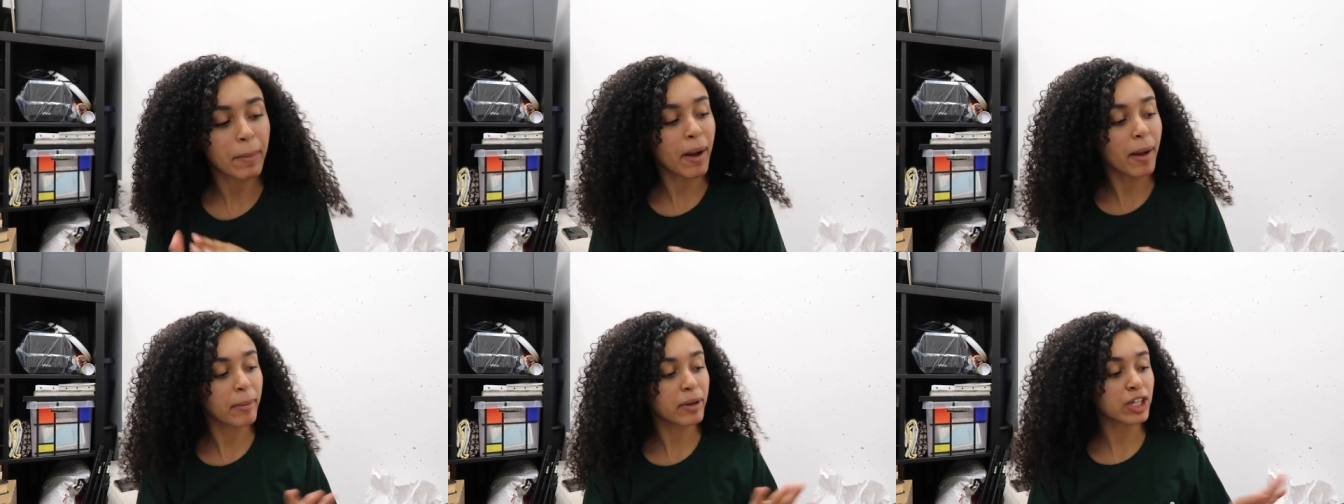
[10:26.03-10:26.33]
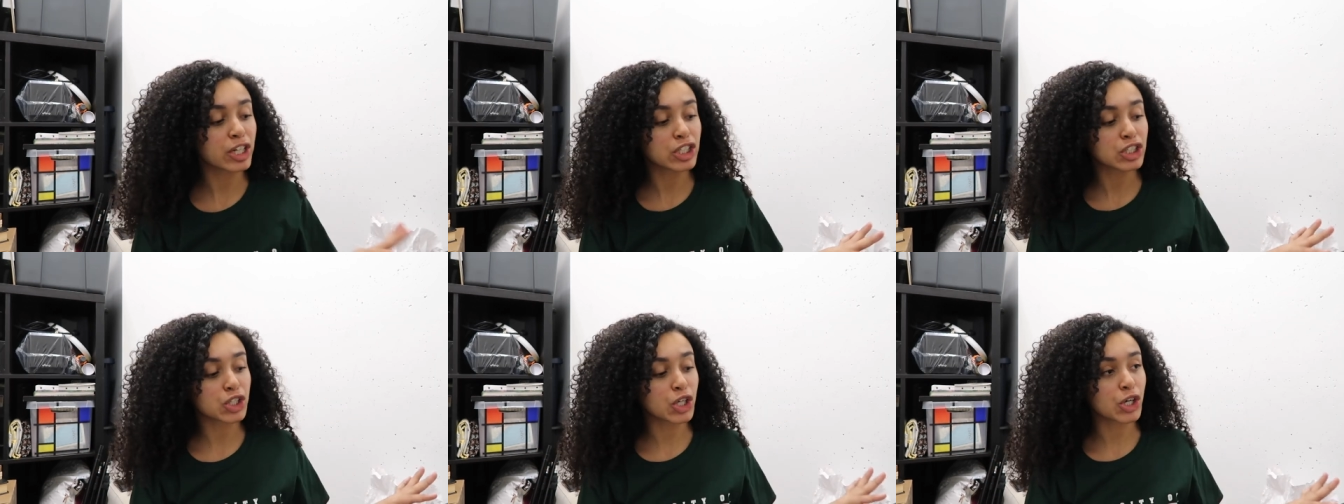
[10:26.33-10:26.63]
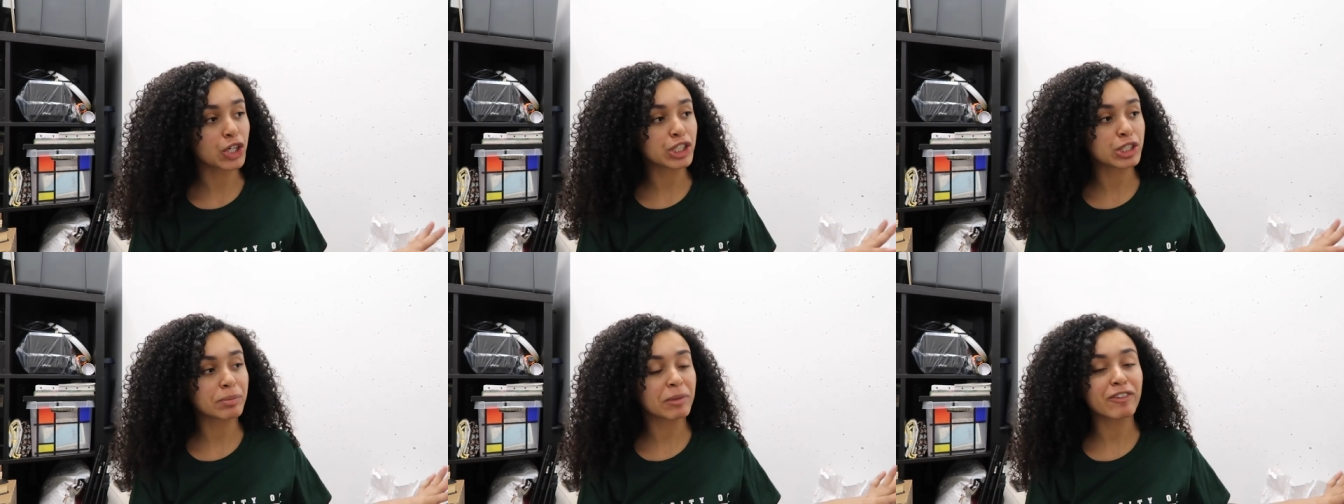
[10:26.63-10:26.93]
probably gonna
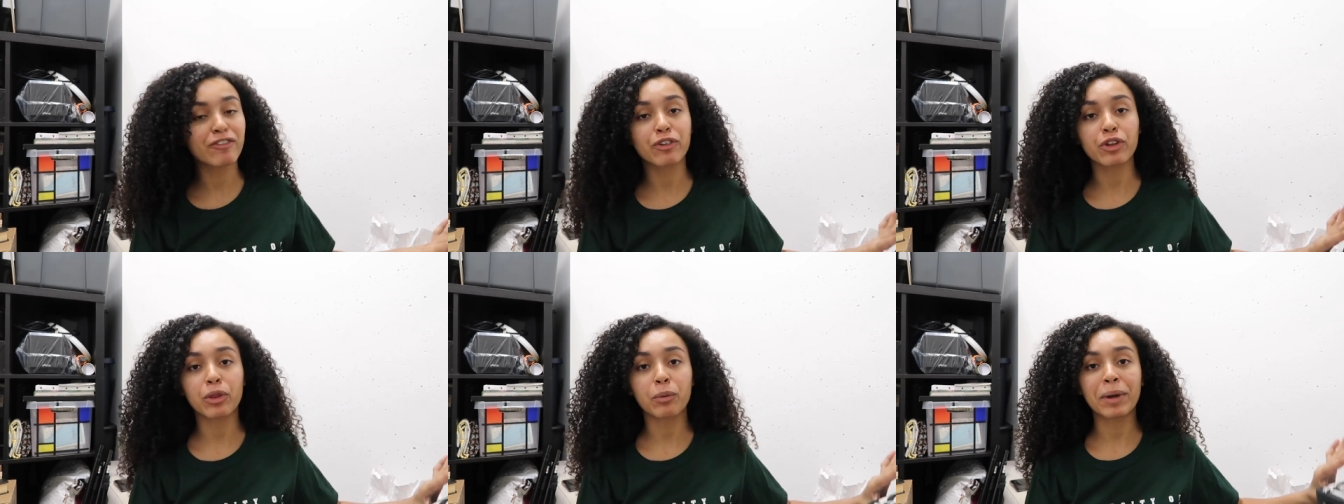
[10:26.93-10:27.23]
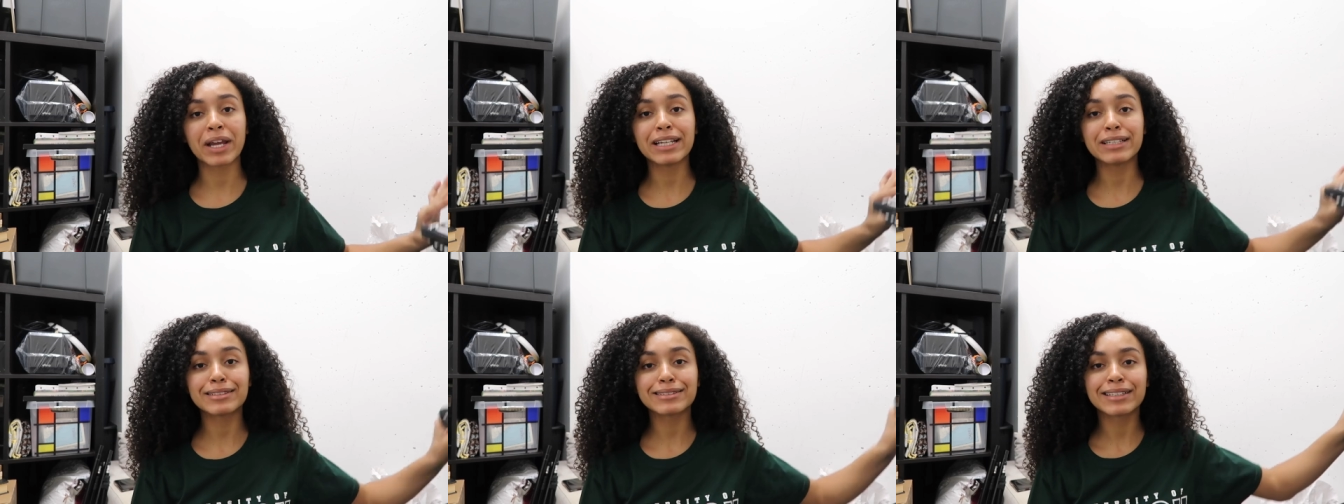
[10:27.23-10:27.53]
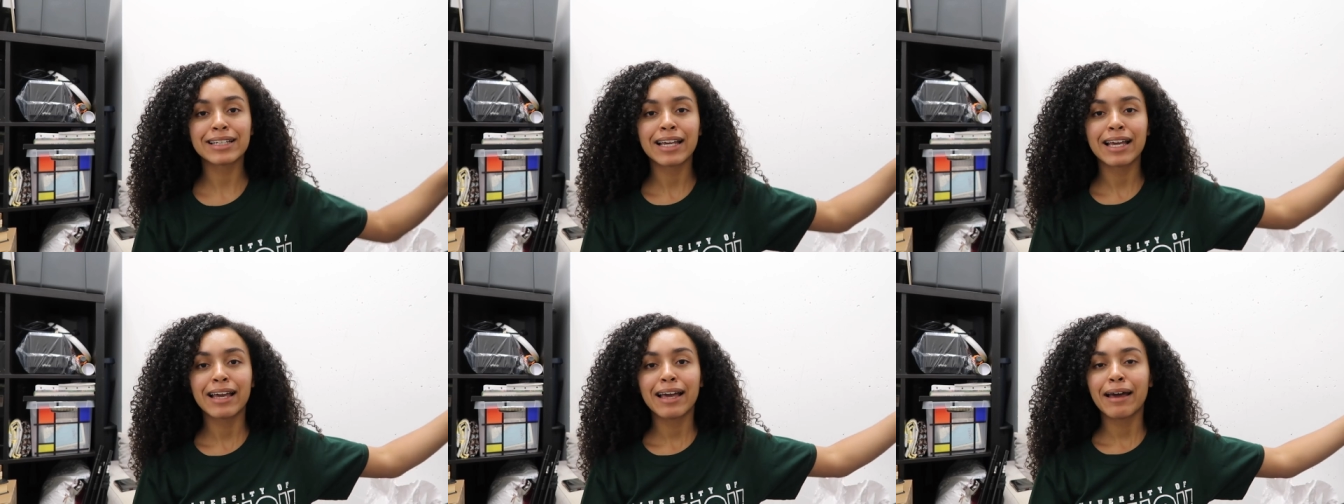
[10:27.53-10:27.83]
charge me for the weight.
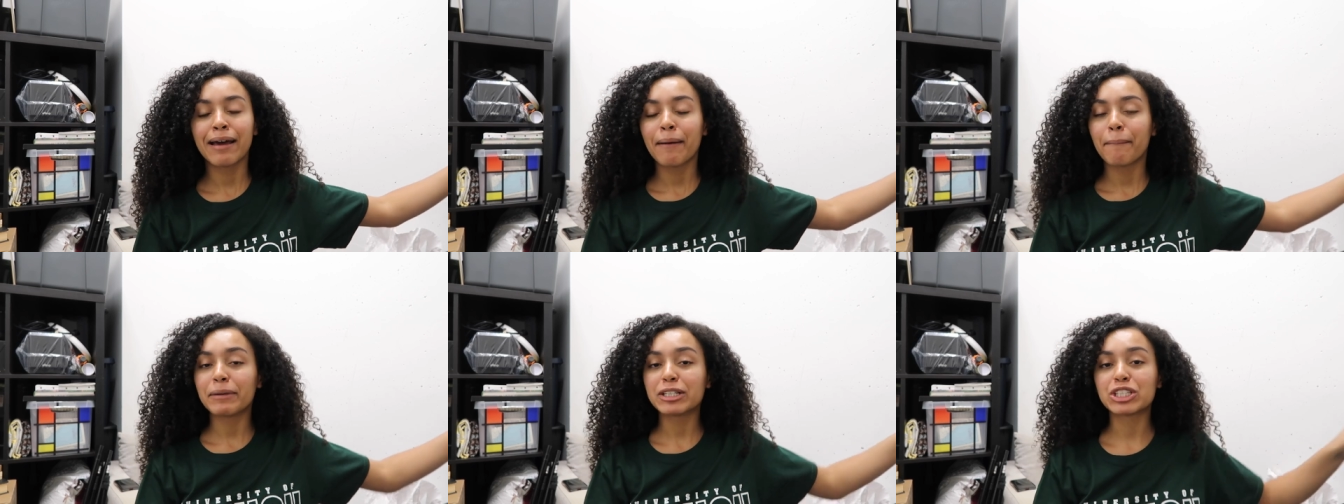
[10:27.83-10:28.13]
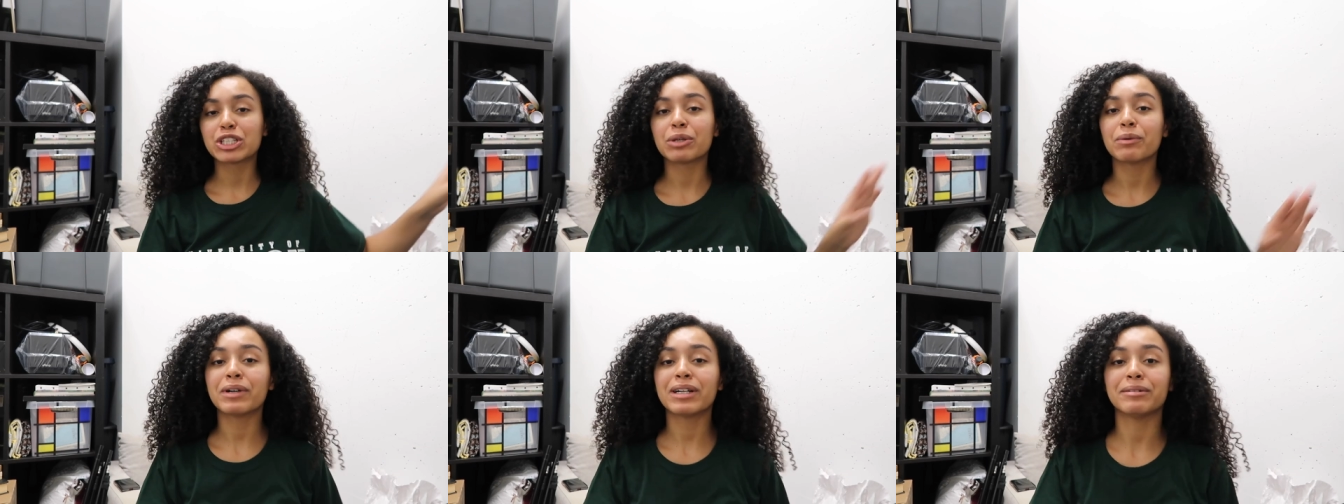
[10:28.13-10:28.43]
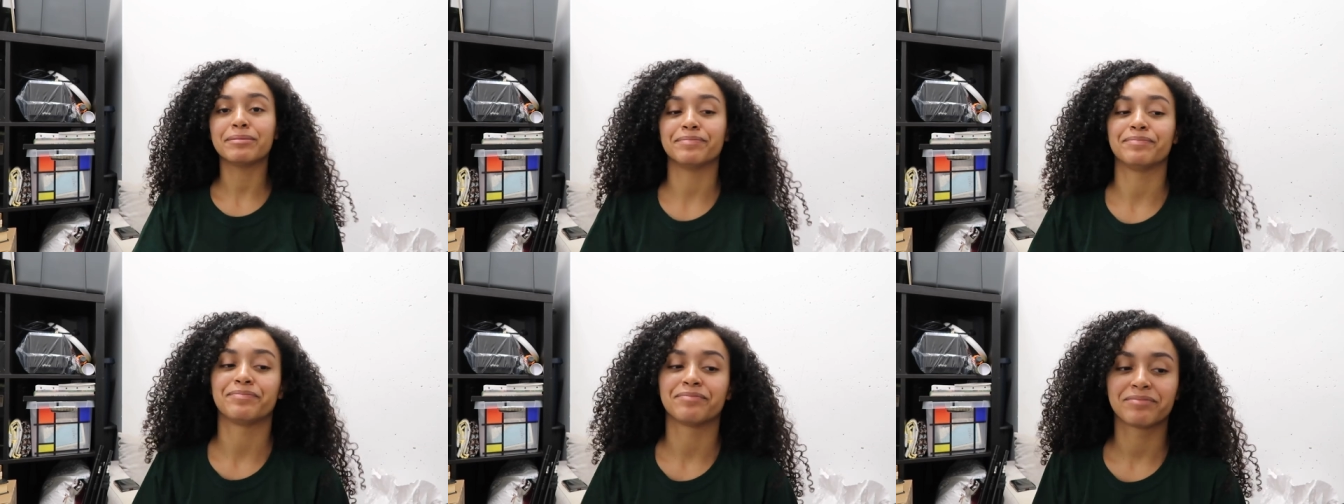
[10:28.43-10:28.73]
But you know
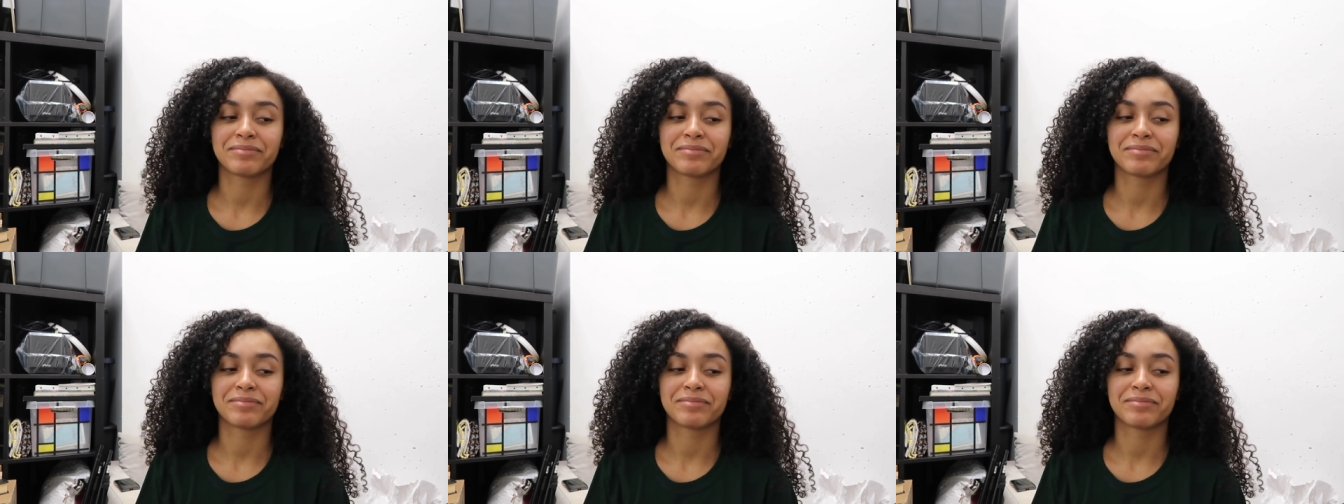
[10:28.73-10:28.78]
what?